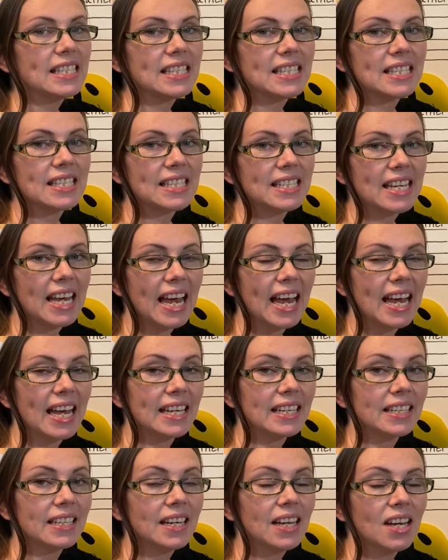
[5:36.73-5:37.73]

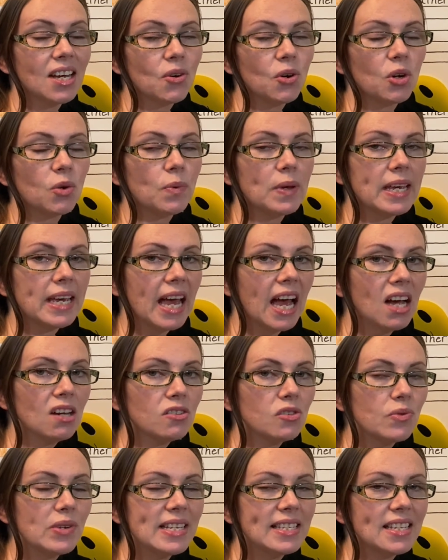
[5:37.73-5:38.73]
10. When we count,
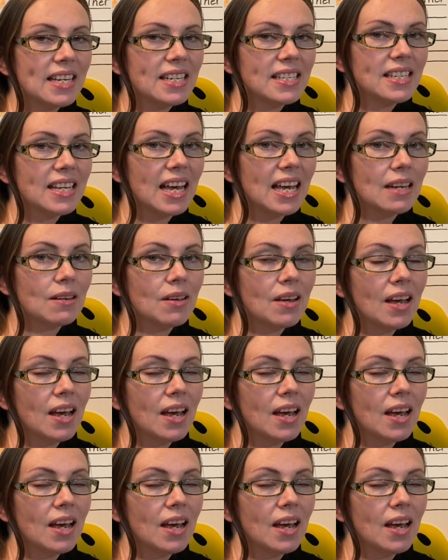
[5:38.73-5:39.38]
we say 10,